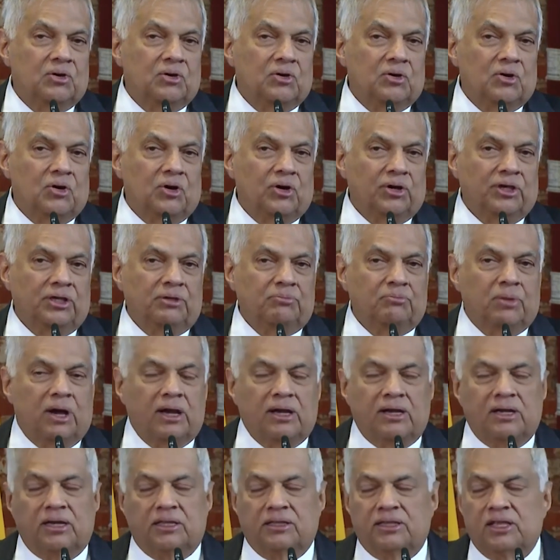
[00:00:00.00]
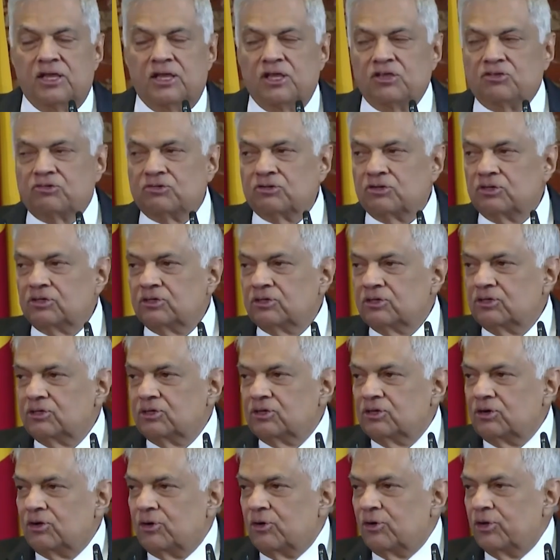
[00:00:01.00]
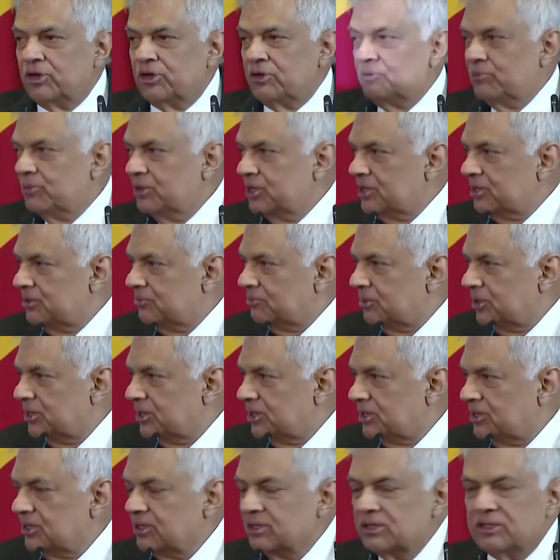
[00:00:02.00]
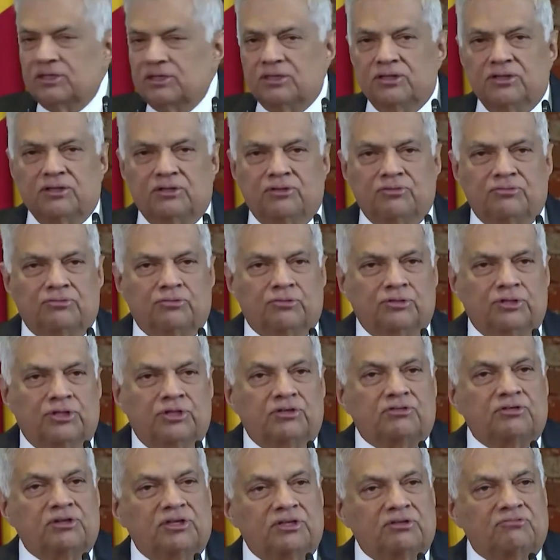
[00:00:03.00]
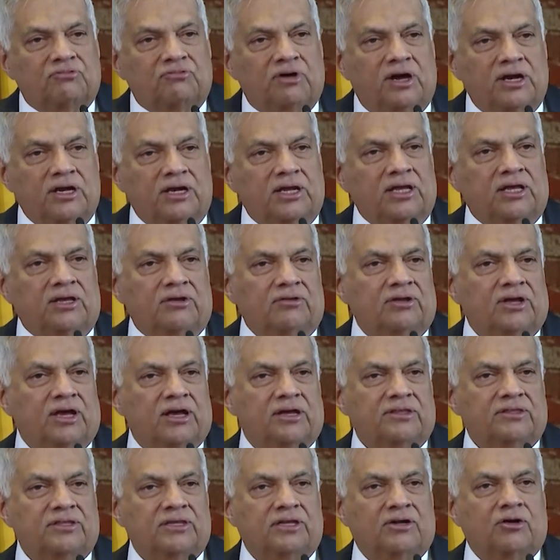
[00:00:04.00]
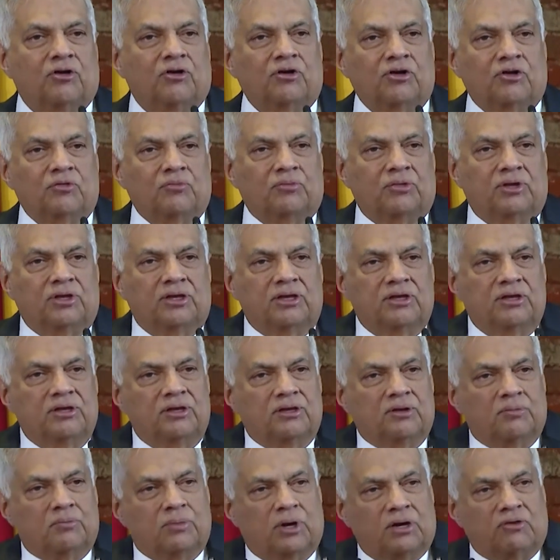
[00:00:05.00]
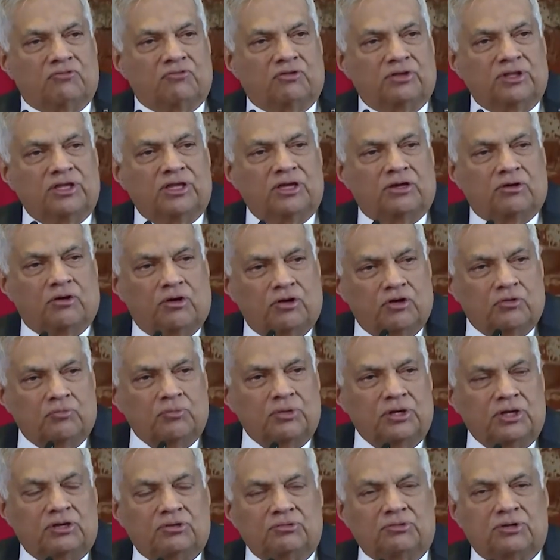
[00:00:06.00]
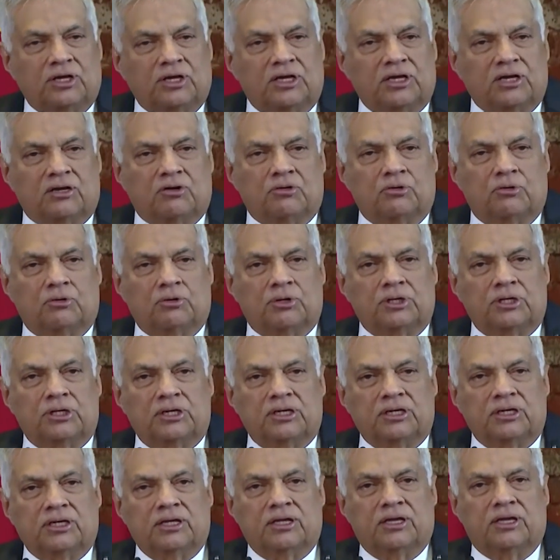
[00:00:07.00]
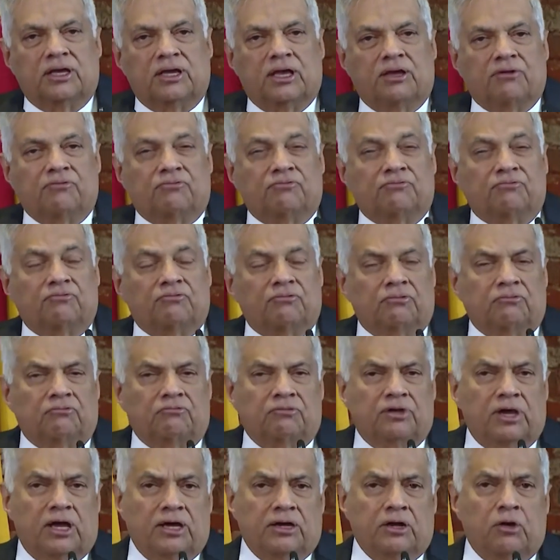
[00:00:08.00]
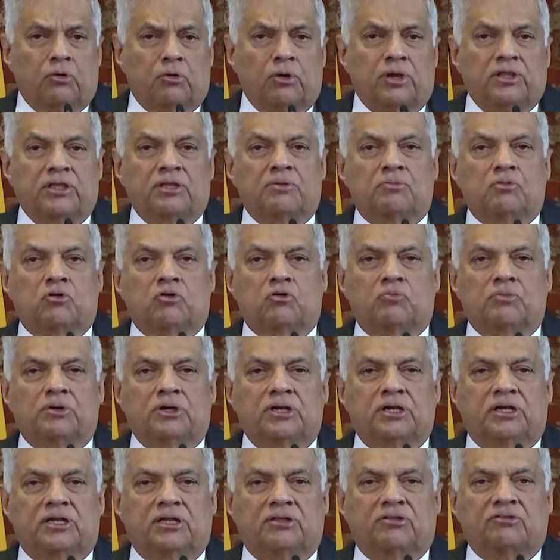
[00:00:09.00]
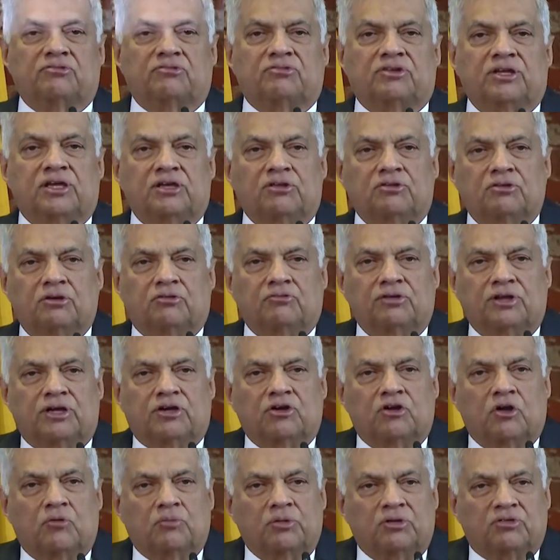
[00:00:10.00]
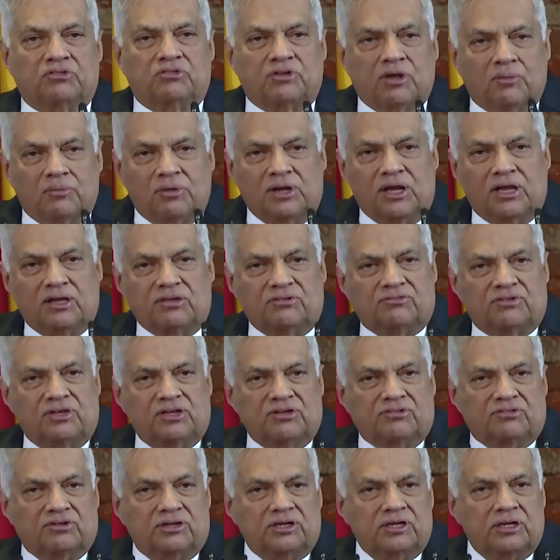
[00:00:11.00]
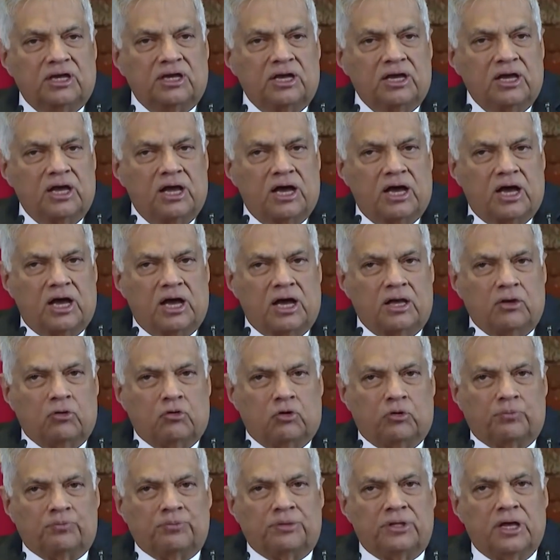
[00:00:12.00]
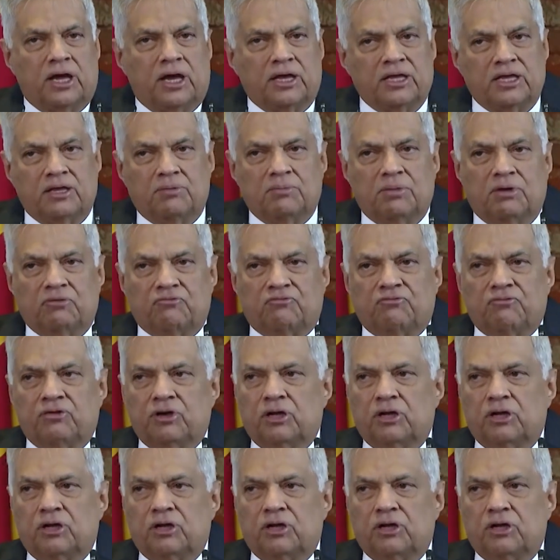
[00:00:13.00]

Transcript: or in Bangladesh or in Myanmar. So this is one area, the economy. But for the economy to take over, and we are now at the moment at the stage of economic stabilization, I hope the IMF